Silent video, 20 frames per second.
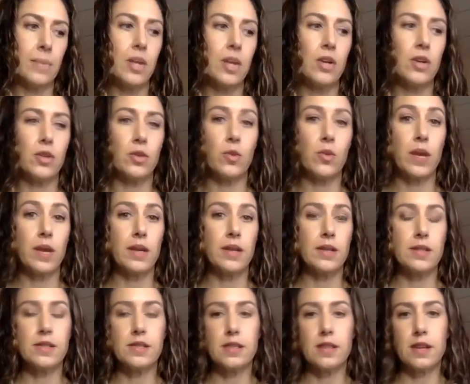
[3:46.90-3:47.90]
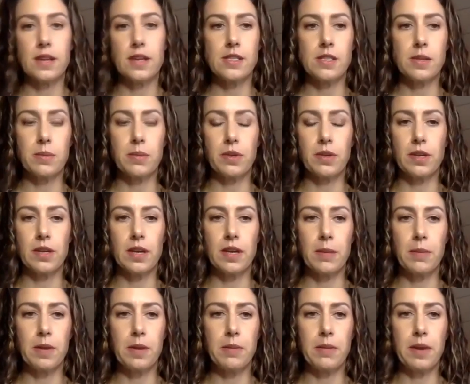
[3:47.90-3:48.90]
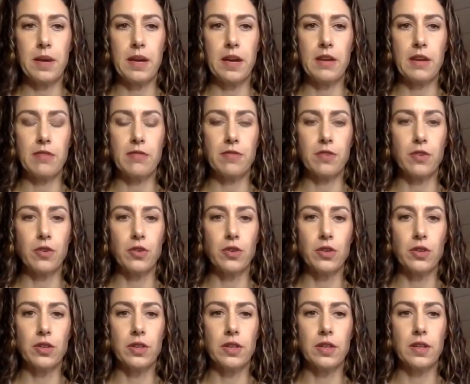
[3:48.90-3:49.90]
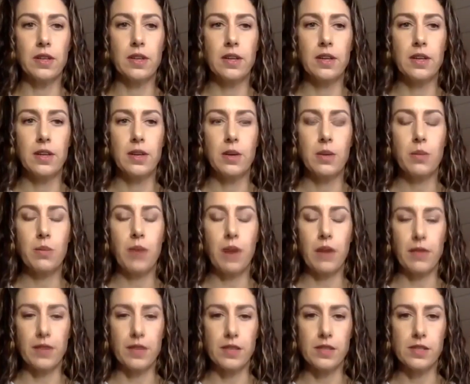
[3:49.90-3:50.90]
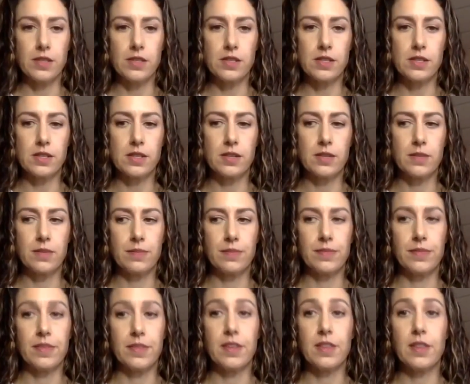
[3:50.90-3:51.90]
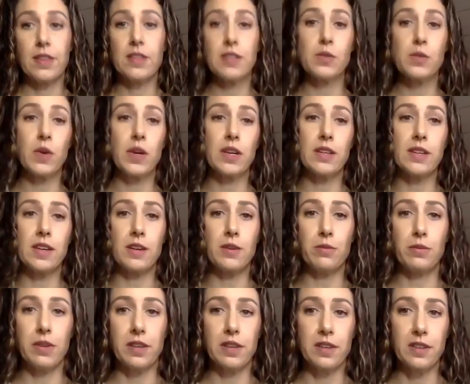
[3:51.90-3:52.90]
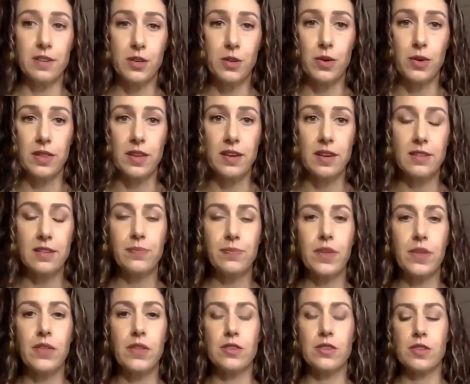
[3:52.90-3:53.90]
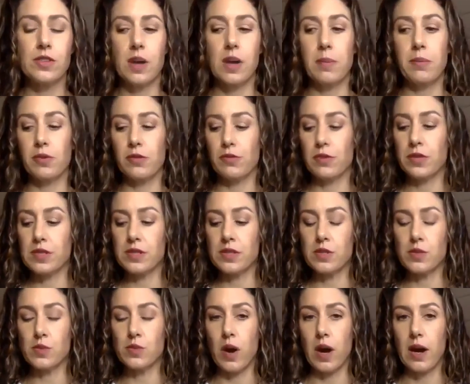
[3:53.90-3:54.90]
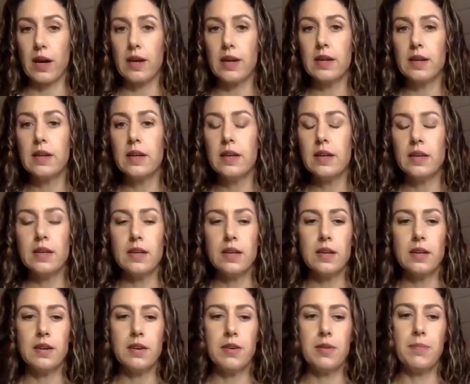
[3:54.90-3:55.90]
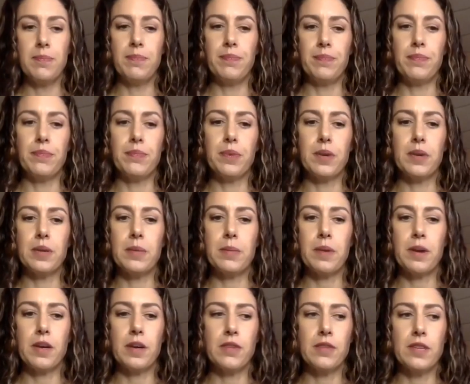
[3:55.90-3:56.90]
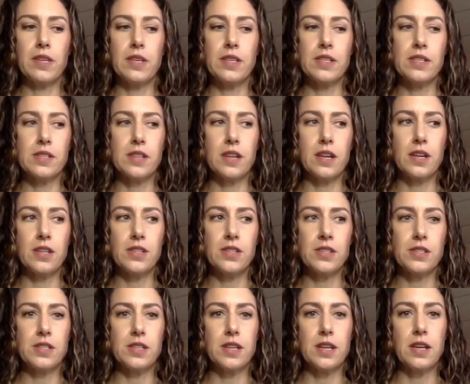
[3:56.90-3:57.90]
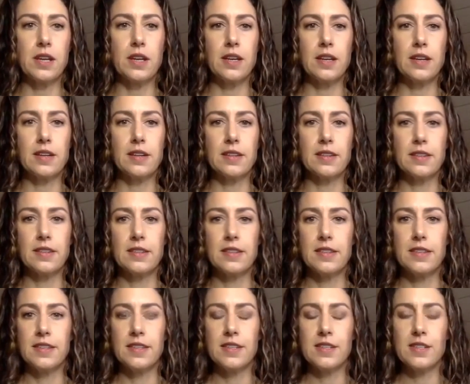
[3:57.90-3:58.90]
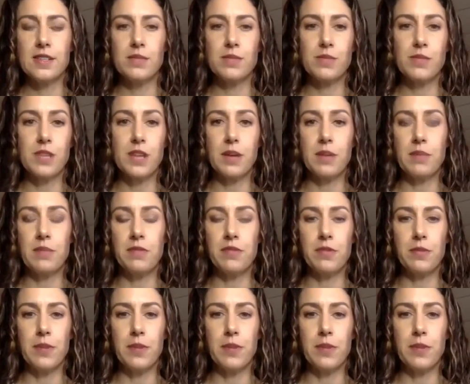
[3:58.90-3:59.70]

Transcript: the weekends, I typically get up and make a full breakfast. This weekend, I don't plan on doing that. And there's a couple of reasons why. But part of it is I just need some time for